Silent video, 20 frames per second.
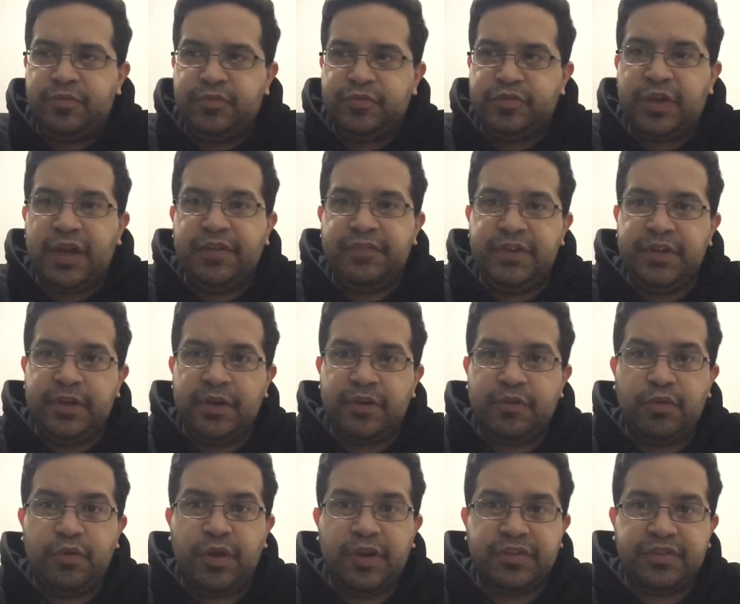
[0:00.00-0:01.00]
traveling
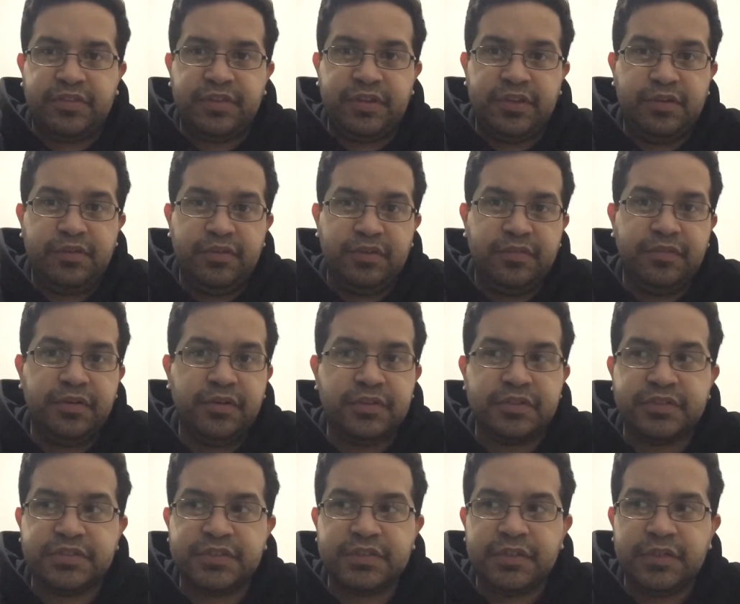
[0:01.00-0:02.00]
across the
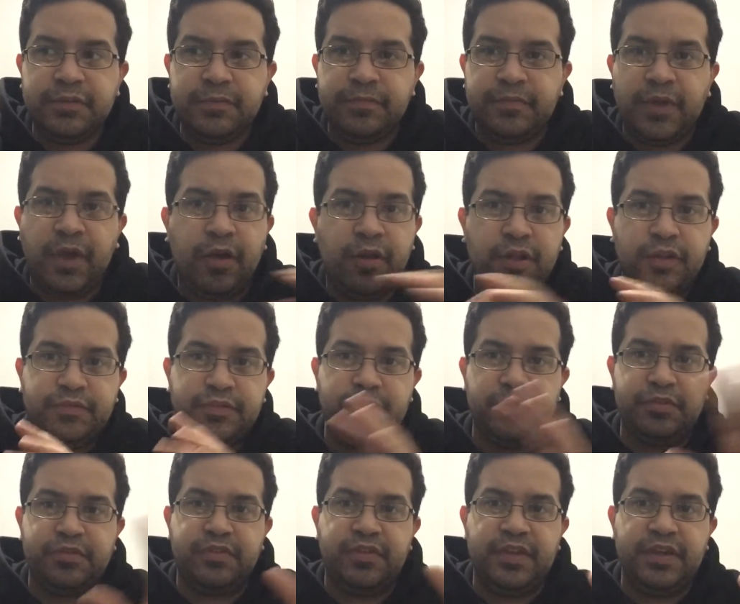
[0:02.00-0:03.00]
universe. All of
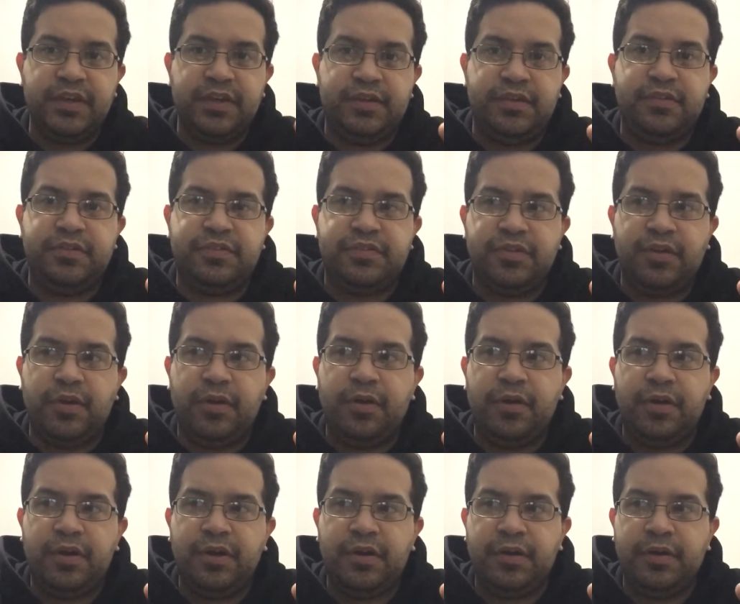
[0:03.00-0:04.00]
those things
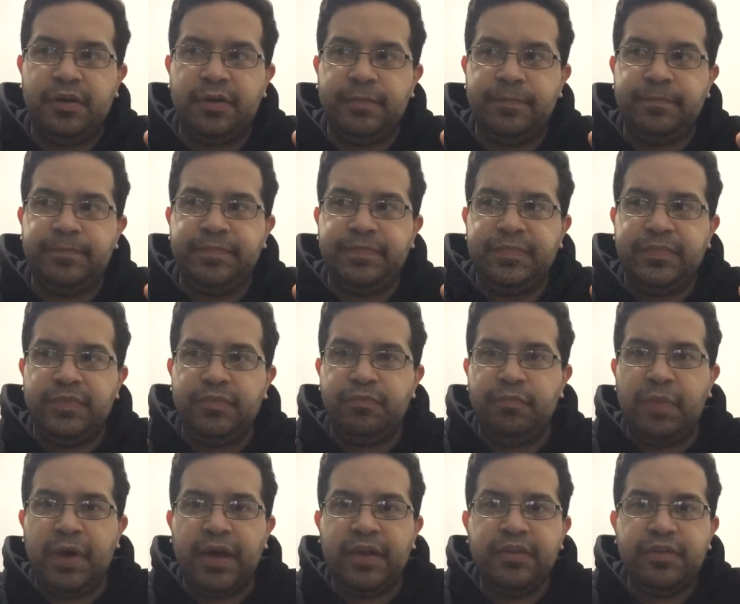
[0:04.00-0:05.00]
are
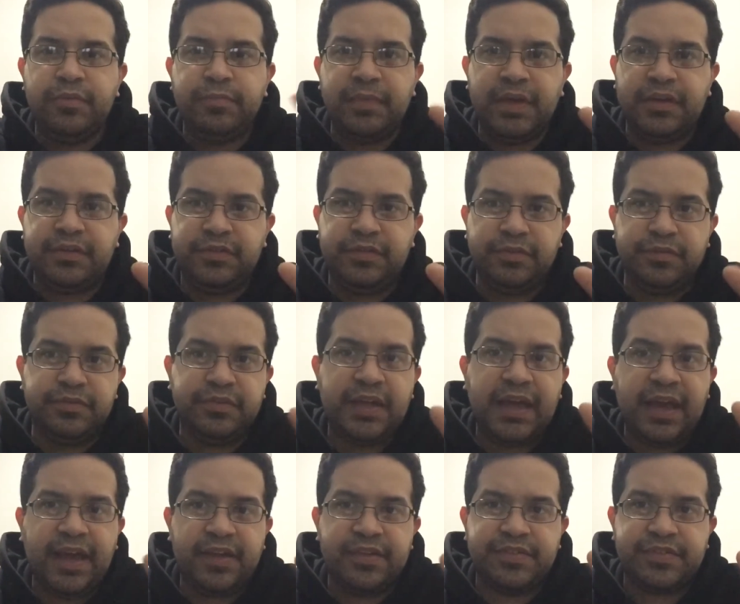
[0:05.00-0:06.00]
monumental
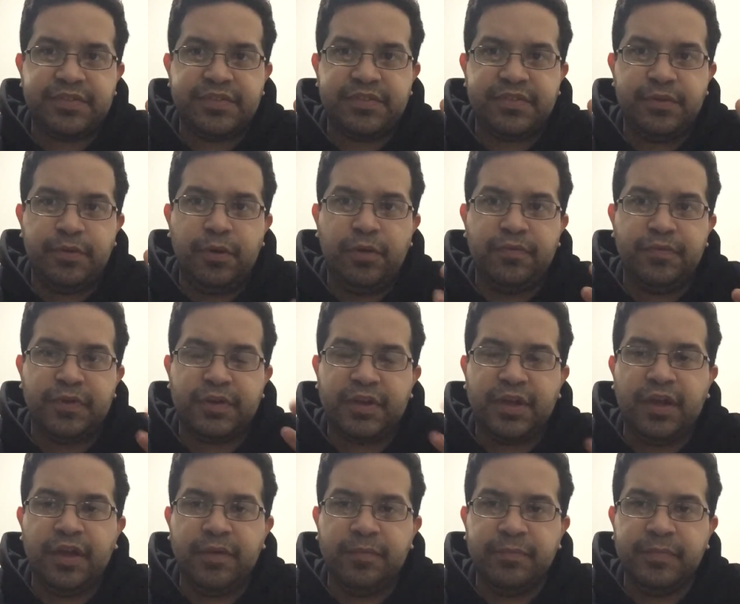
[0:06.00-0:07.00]
tasks to
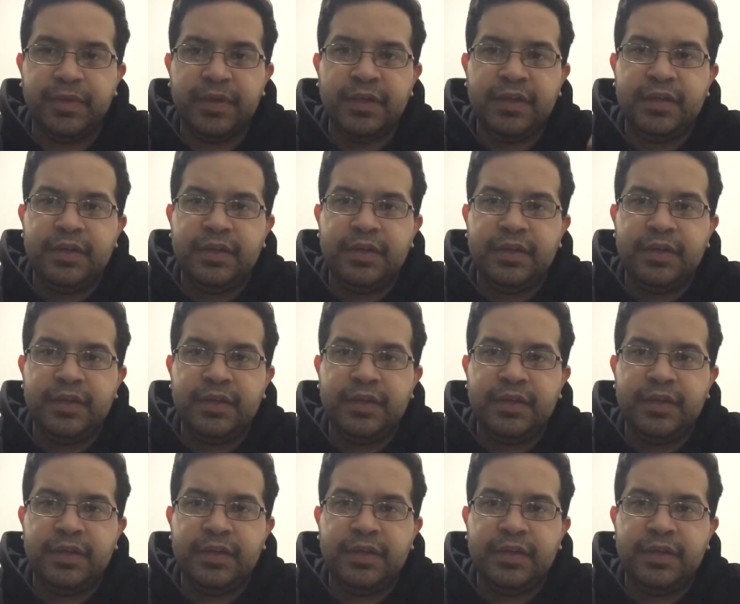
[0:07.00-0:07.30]
overcome.